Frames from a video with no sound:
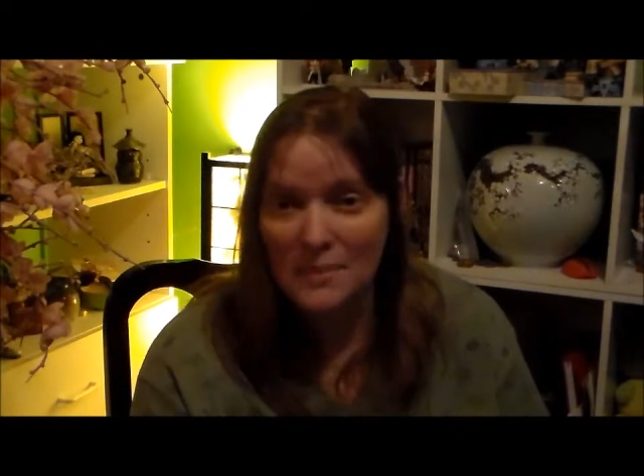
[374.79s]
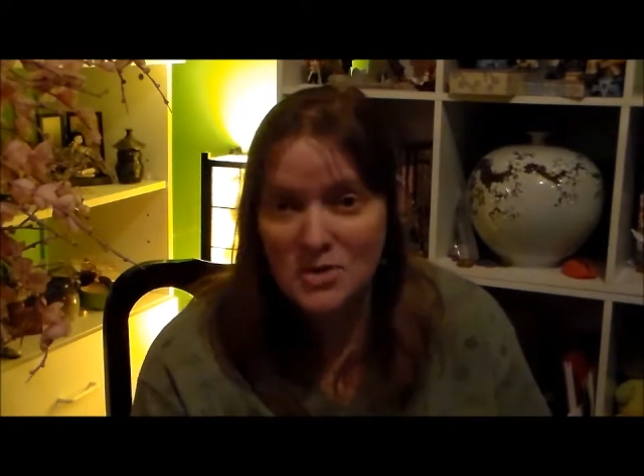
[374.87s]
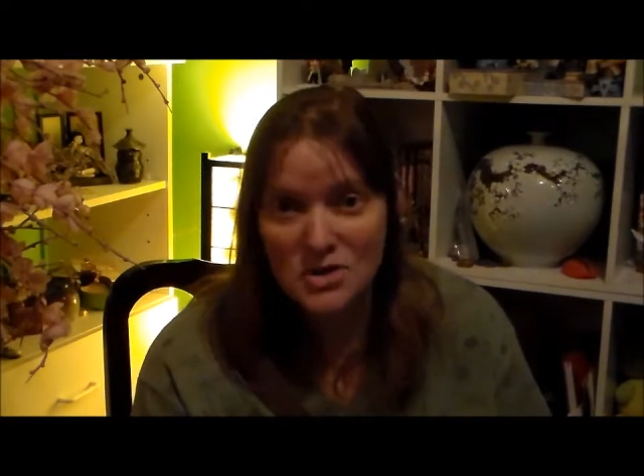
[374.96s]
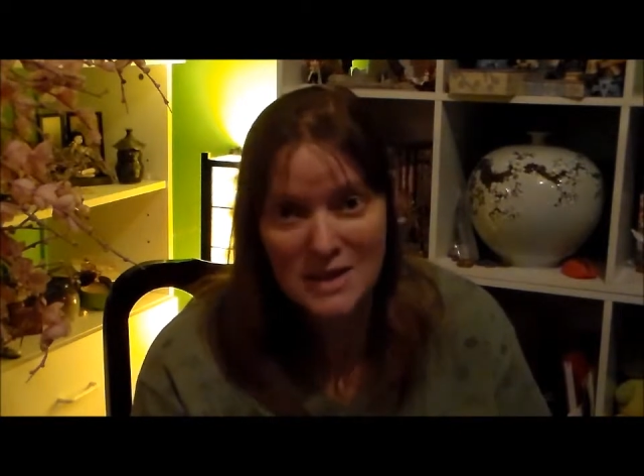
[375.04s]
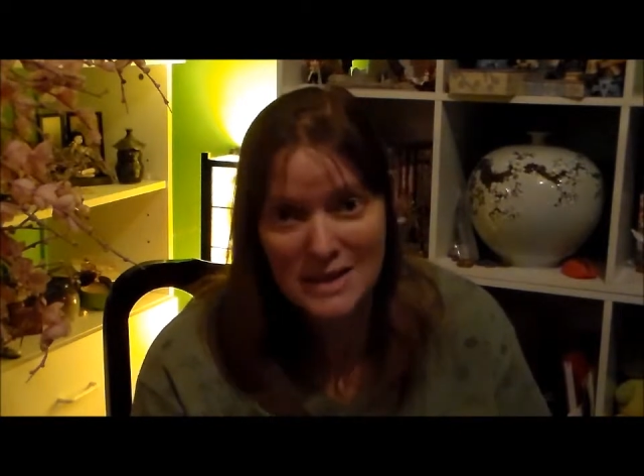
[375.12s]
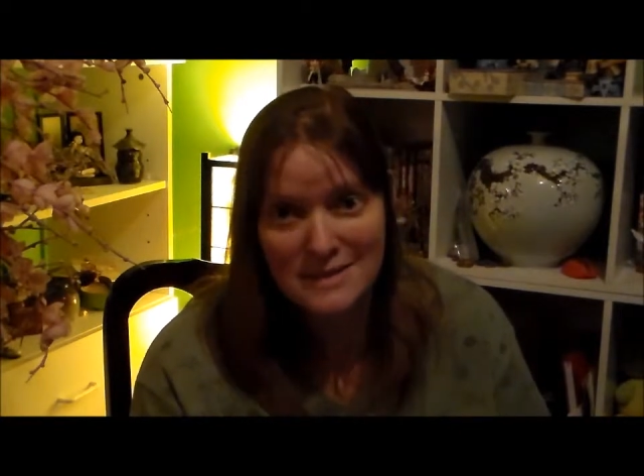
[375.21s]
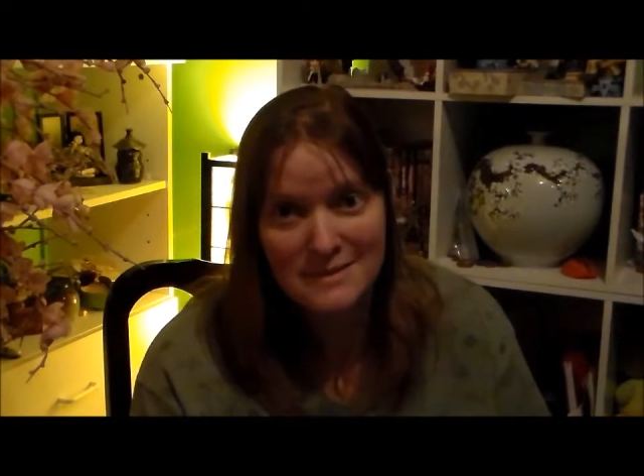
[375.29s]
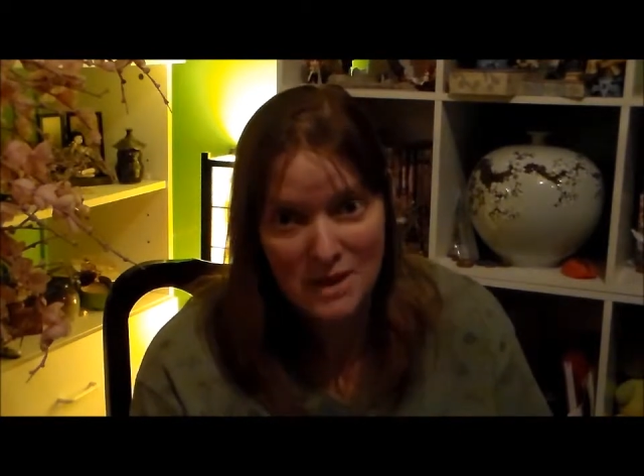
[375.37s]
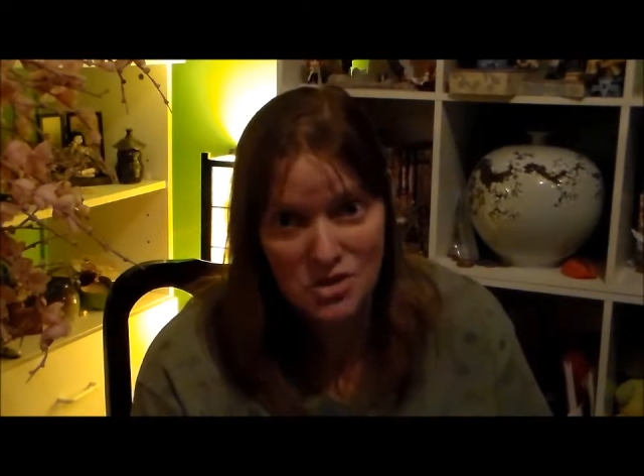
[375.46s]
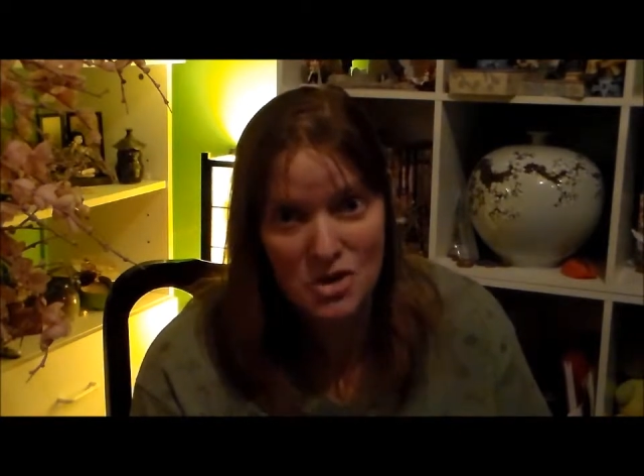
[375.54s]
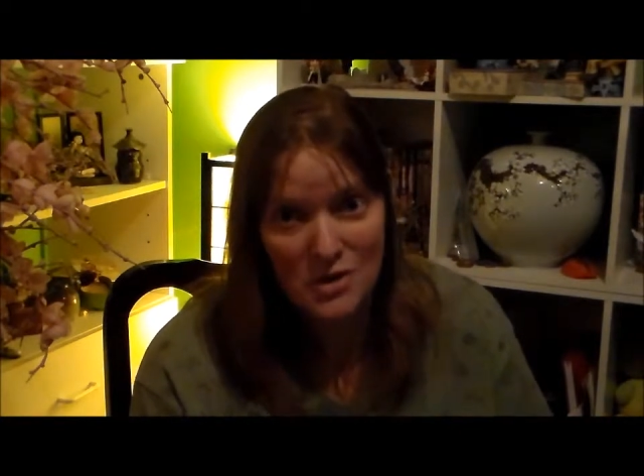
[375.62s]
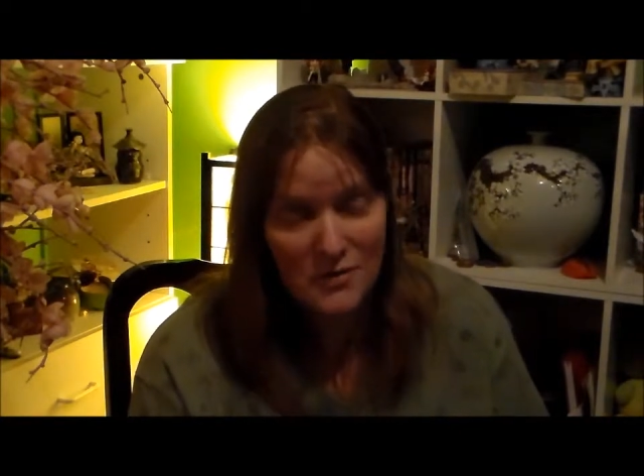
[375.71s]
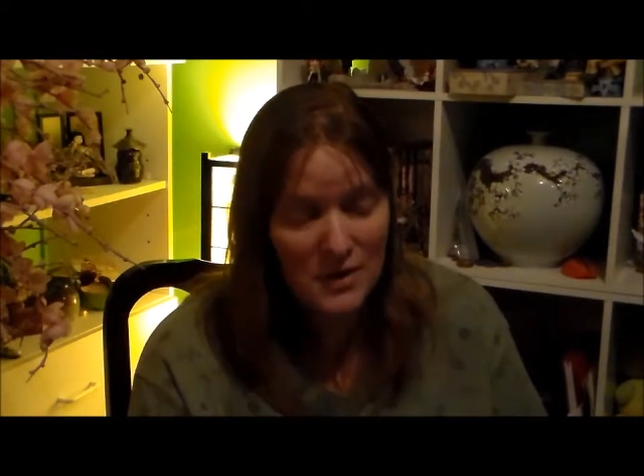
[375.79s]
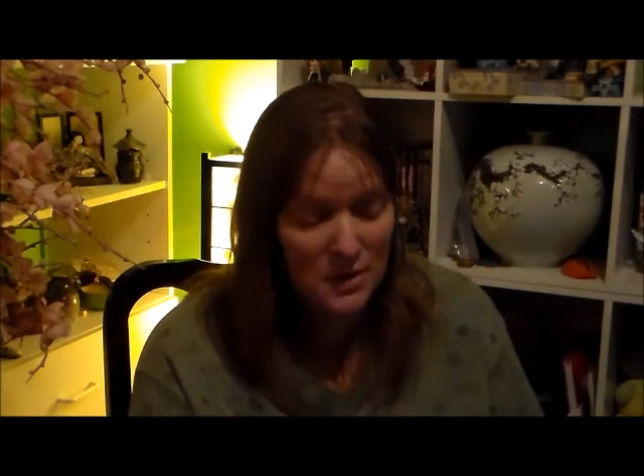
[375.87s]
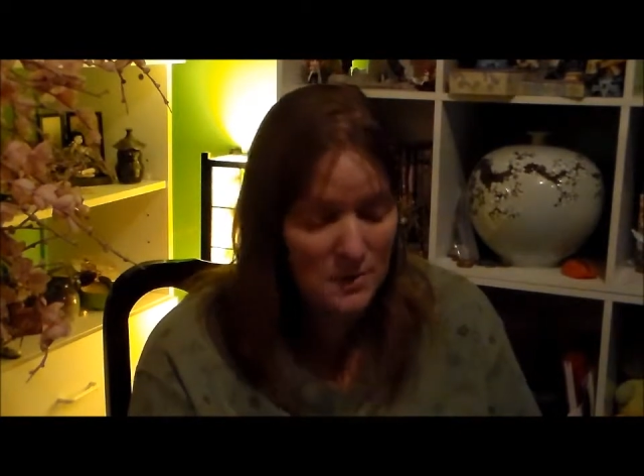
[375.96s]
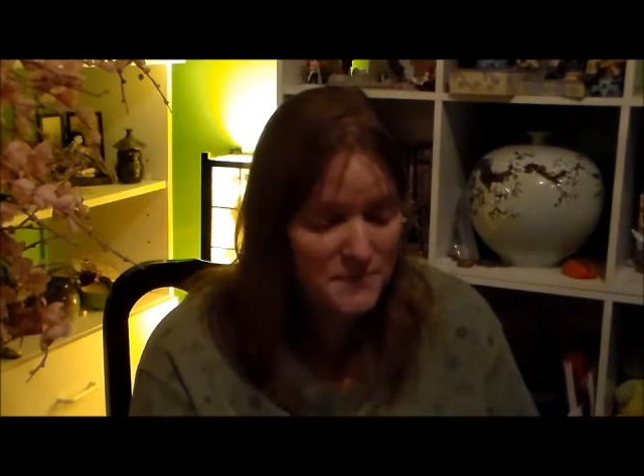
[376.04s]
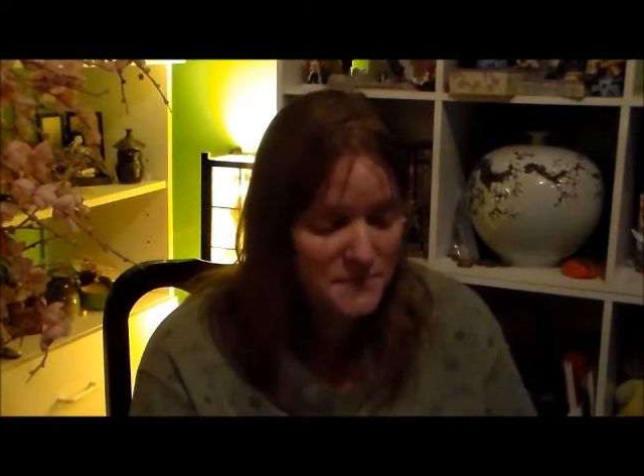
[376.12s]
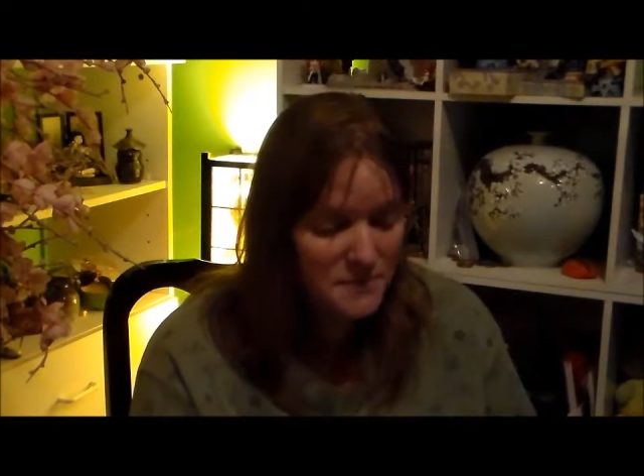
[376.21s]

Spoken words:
I'm just going to touch on a few.